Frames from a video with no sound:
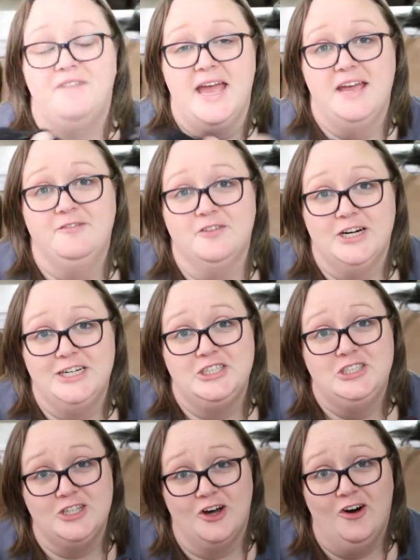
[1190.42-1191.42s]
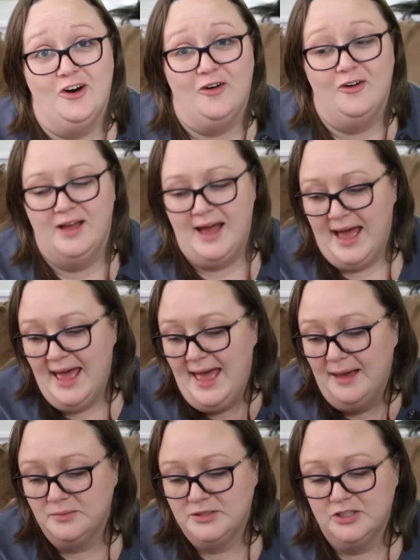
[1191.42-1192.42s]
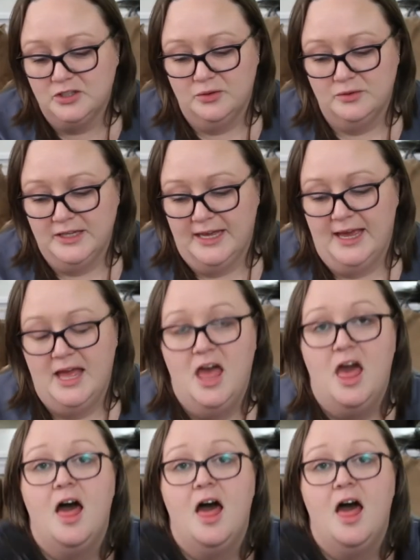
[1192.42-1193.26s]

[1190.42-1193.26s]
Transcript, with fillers: favorite shawl. I absolutely